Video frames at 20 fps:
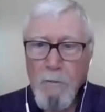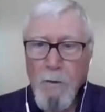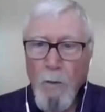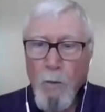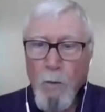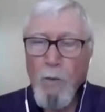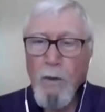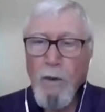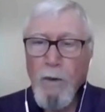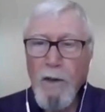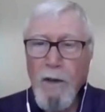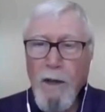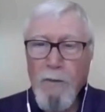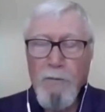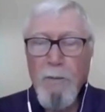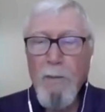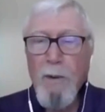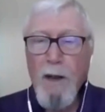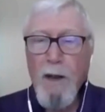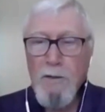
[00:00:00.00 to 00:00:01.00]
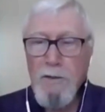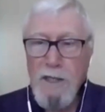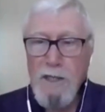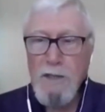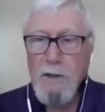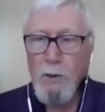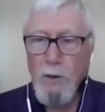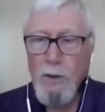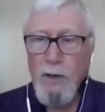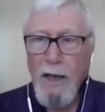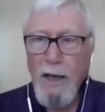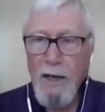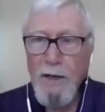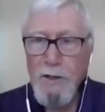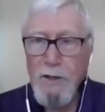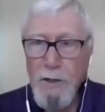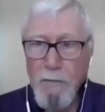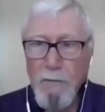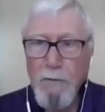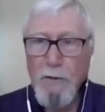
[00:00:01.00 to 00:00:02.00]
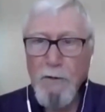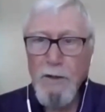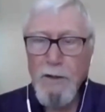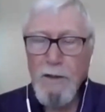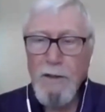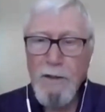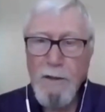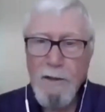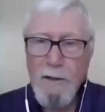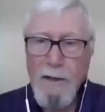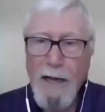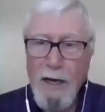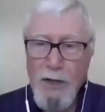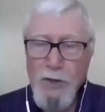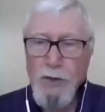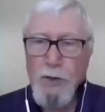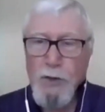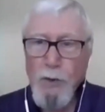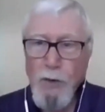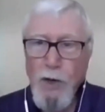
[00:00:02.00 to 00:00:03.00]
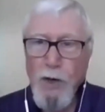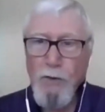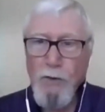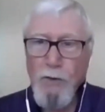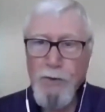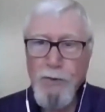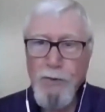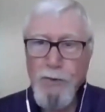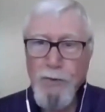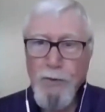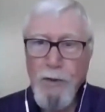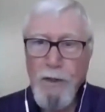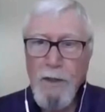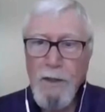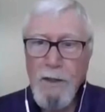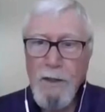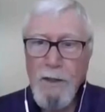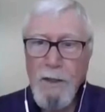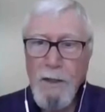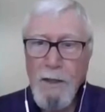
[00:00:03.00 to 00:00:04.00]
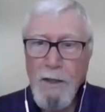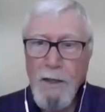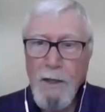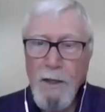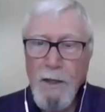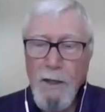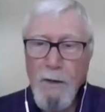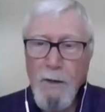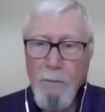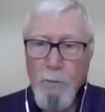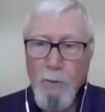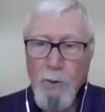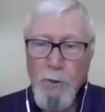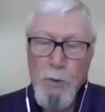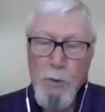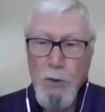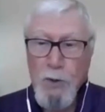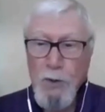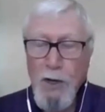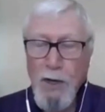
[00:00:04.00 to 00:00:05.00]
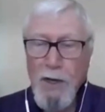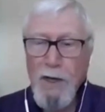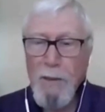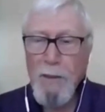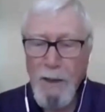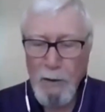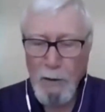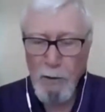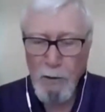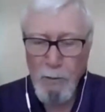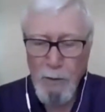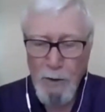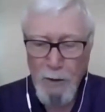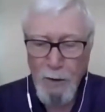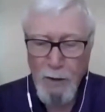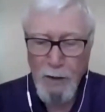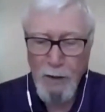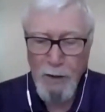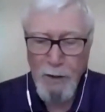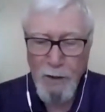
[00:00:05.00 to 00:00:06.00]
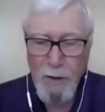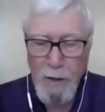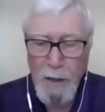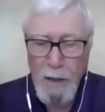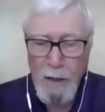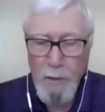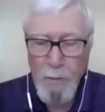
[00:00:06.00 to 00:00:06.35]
So anthropologists look at different national cultures, which we were talking about a little bit earlier.